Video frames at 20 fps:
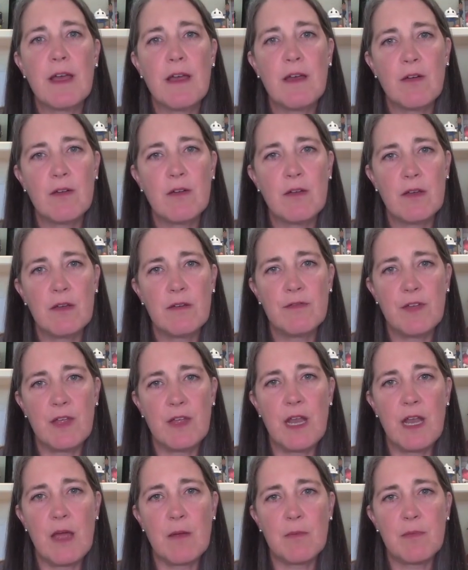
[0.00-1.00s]
out
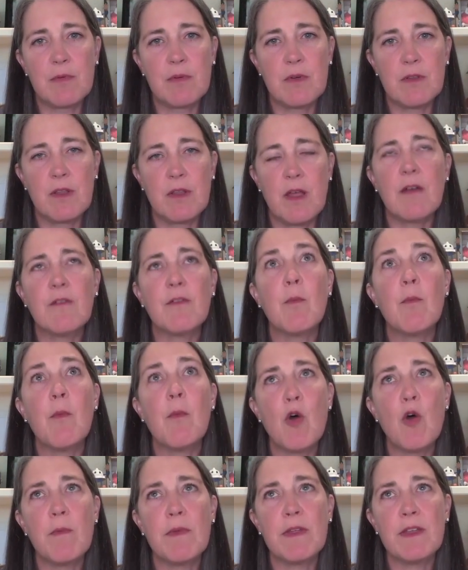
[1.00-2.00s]
of a
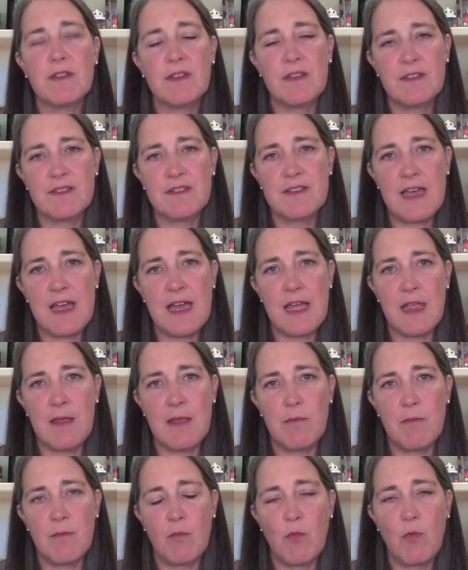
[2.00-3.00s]
moment in
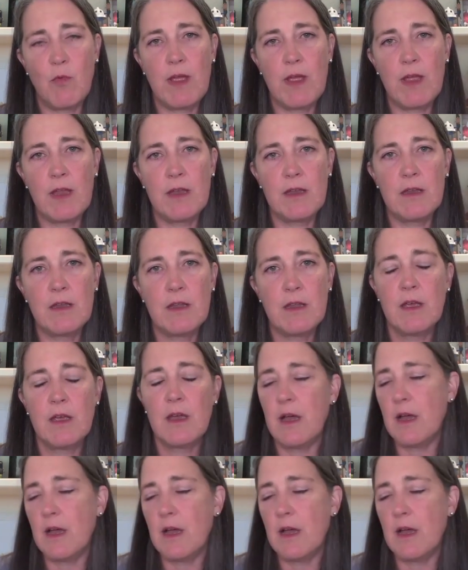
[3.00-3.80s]
time when